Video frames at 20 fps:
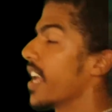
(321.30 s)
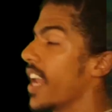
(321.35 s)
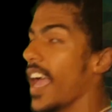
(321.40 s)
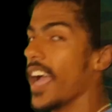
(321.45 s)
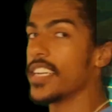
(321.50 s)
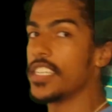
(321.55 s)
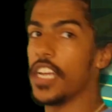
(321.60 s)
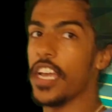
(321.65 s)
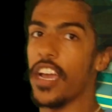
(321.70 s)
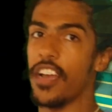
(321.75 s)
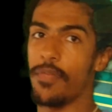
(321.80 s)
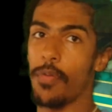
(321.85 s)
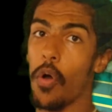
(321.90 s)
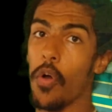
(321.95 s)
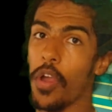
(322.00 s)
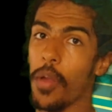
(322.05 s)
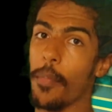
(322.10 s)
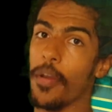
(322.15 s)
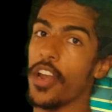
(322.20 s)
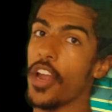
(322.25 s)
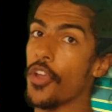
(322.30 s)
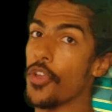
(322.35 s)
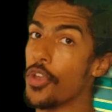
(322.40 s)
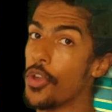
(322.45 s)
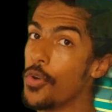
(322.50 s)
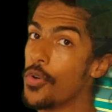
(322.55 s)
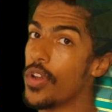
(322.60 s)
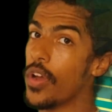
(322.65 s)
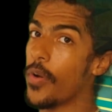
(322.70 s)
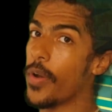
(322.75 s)
could actually have Pokemon that
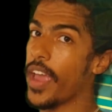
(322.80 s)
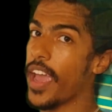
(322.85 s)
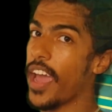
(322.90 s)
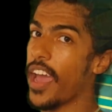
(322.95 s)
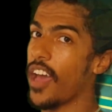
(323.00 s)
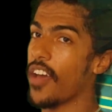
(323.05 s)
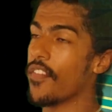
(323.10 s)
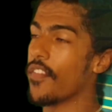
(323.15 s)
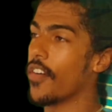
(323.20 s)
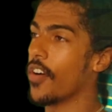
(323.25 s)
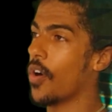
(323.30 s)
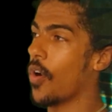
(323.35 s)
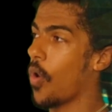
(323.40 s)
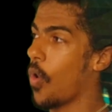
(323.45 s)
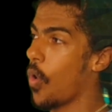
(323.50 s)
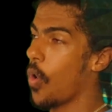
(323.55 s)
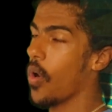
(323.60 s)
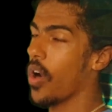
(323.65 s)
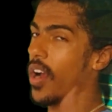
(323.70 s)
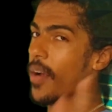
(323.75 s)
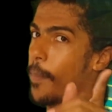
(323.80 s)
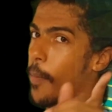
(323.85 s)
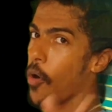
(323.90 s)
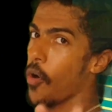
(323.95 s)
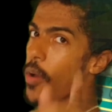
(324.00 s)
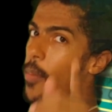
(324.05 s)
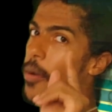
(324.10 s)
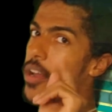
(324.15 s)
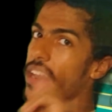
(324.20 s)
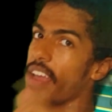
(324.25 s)
you don't have, or
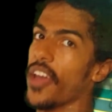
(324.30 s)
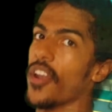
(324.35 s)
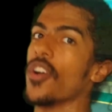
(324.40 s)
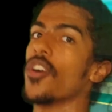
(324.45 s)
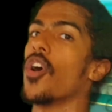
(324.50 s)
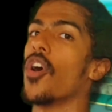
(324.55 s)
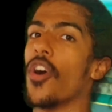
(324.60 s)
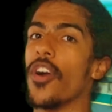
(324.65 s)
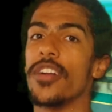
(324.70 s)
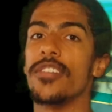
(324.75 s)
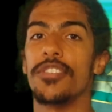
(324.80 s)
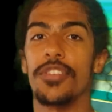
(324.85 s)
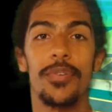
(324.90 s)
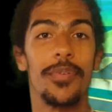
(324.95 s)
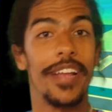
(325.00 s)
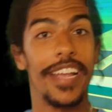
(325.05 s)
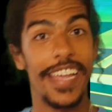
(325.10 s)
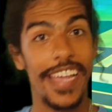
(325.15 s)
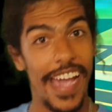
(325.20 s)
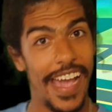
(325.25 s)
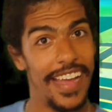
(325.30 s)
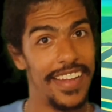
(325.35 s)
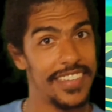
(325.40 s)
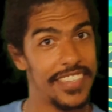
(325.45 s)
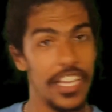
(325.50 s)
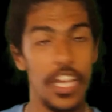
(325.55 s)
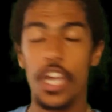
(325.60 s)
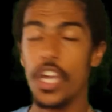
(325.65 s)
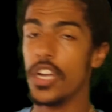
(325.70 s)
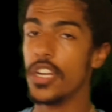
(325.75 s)
Pokemon that are hard to
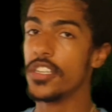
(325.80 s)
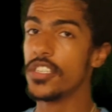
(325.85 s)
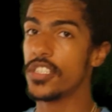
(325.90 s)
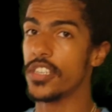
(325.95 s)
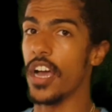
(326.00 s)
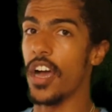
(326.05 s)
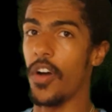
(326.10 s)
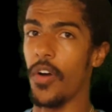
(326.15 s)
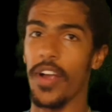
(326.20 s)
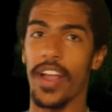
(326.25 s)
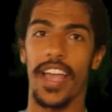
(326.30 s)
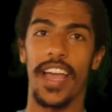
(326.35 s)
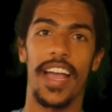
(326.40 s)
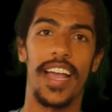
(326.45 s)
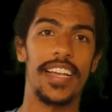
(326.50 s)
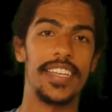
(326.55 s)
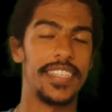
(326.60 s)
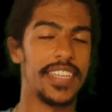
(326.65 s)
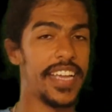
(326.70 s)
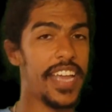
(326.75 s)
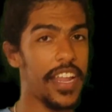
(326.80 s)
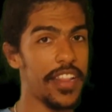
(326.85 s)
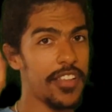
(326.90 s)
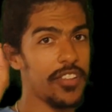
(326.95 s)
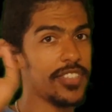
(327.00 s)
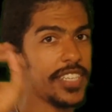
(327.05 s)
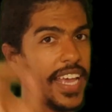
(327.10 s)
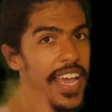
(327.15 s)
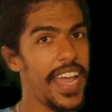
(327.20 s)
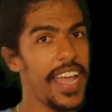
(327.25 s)
get. So guys, get
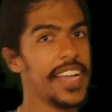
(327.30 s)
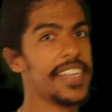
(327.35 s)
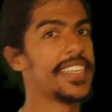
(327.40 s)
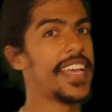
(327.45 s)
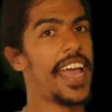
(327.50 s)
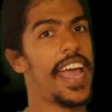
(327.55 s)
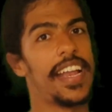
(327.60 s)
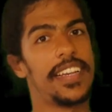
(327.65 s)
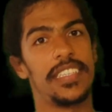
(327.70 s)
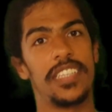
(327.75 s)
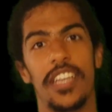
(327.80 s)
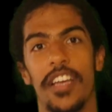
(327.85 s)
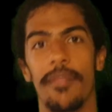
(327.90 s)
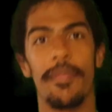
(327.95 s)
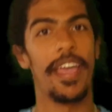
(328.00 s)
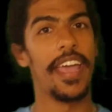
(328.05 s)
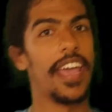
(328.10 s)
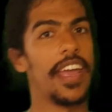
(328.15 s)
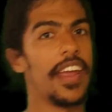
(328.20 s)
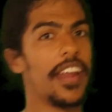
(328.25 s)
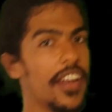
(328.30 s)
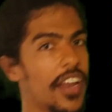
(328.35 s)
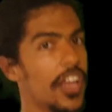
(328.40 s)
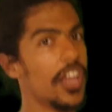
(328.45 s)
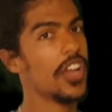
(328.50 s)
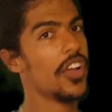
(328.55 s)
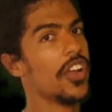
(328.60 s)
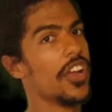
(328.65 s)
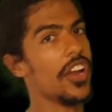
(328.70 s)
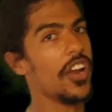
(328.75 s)
those eggs, hatch them, and
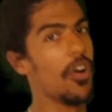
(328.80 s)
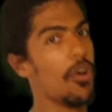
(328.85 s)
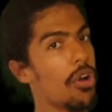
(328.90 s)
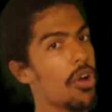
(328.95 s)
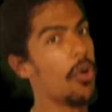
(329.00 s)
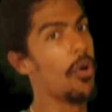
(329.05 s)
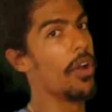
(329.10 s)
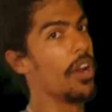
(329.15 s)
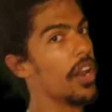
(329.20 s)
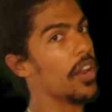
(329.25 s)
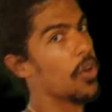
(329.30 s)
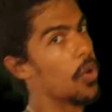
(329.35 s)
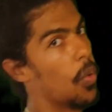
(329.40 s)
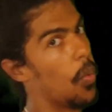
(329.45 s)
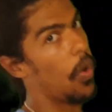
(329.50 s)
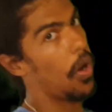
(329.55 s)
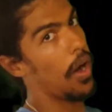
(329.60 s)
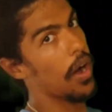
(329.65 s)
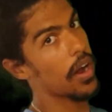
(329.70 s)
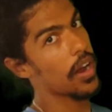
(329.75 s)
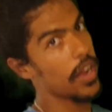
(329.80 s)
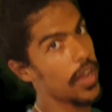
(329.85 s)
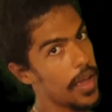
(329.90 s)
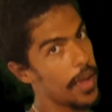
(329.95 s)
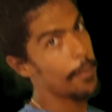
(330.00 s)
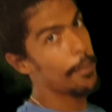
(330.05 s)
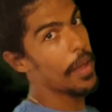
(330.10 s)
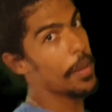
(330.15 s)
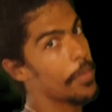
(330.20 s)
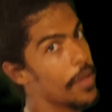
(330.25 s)
go on a little walk.
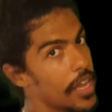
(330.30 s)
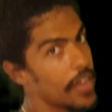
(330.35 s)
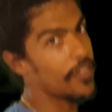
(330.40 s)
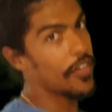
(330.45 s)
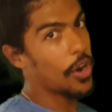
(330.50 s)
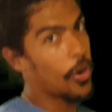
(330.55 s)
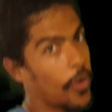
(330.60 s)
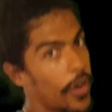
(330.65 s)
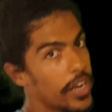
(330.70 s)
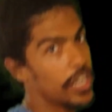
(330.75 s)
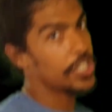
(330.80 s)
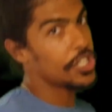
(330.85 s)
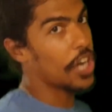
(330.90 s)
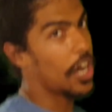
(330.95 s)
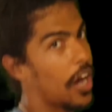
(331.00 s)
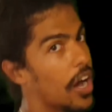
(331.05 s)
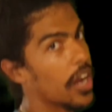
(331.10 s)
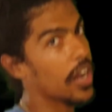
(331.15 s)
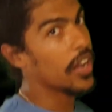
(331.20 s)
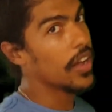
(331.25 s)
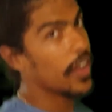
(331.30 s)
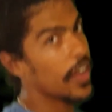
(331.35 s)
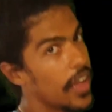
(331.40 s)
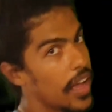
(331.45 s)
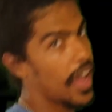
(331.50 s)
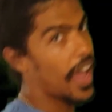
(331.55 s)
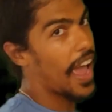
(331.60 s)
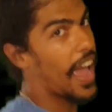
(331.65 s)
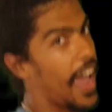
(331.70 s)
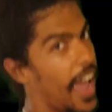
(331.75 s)
Maybe even go on a jog.
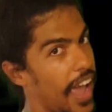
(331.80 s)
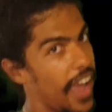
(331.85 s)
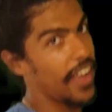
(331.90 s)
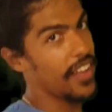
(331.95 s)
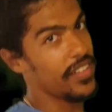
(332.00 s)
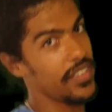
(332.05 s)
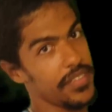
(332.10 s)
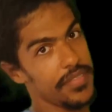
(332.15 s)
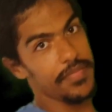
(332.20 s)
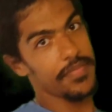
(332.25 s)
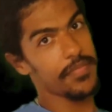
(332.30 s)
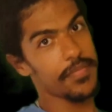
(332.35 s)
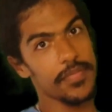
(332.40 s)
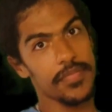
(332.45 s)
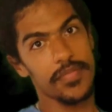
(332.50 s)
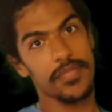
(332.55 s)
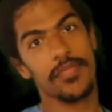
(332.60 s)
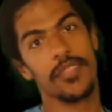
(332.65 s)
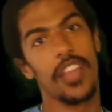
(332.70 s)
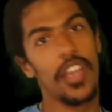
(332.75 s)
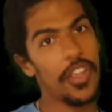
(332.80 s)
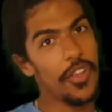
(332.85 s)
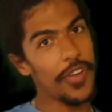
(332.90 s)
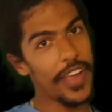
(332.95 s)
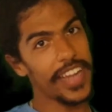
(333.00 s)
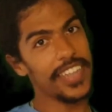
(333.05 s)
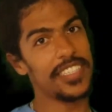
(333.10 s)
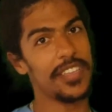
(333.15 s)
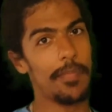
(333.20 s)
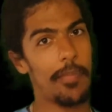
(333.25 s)
And you
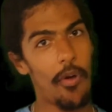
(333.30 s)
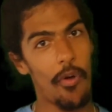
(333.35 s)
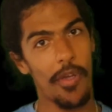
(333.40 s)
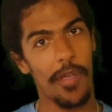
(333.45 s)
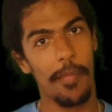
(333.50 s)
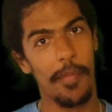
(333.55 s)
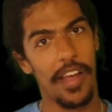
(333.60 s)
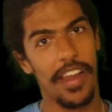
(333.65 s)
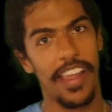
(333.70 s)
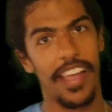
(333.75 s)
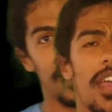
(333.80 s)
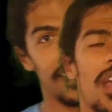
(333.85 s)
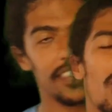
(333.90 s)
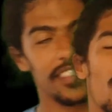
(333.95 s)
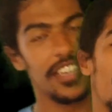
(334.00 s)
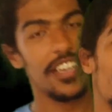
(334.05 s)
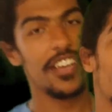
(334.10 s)
get some Pokemon. There,